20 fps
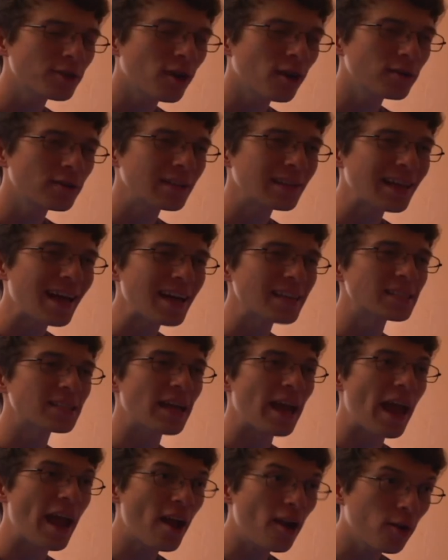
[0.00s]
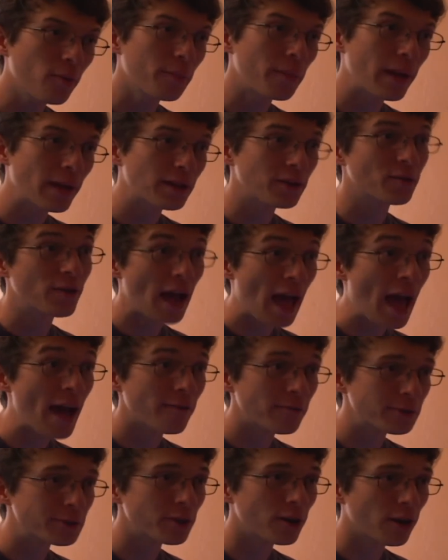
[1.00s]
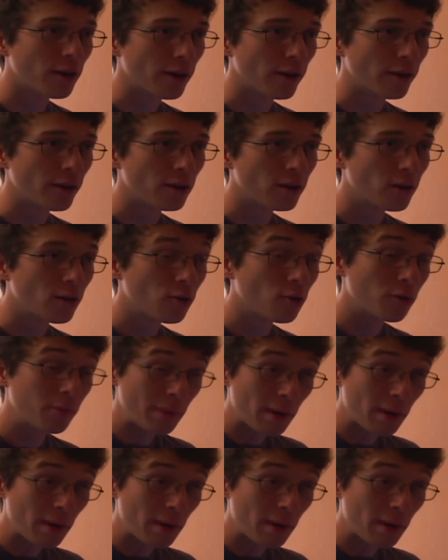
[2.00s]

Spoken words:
Avatar the Last Airbender Avatar.